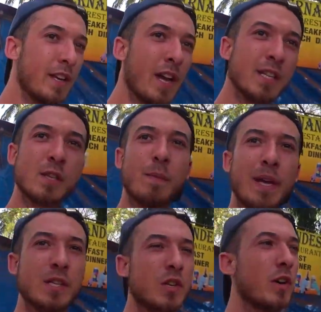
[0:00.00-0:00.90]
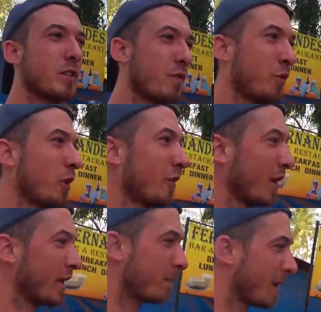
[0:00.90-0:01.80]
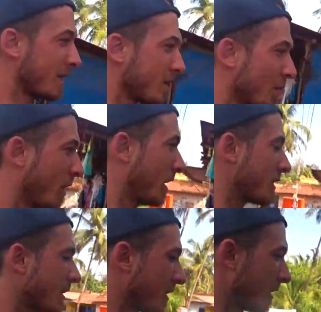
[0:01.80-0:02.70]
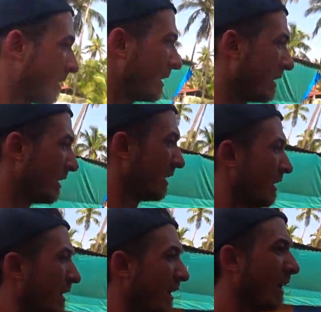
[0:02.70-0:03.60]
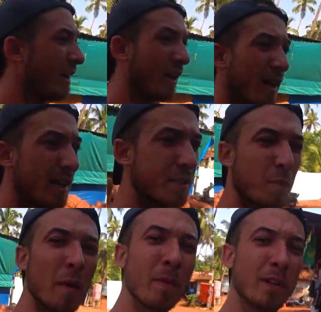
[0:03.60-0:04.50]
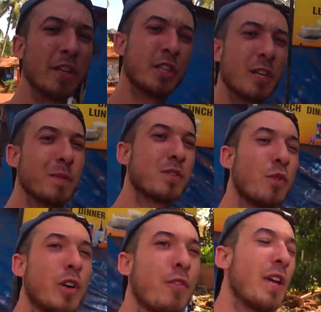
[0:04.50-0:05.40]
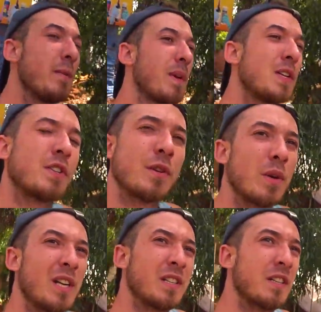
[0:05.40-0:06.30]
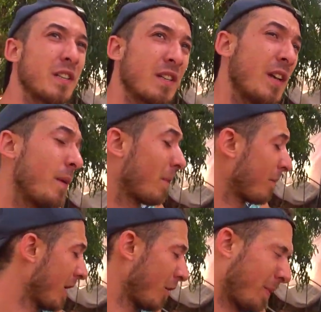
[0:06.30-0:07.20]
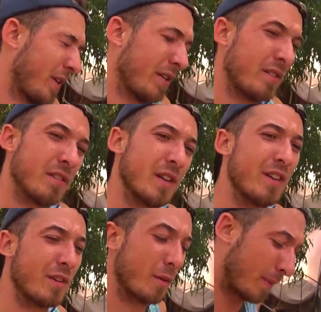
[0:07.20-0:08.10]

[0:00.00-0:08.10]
India has the biggest choice of food of any place in the world. India is probably the cheapest food of any place in the world, and by my opinion, and the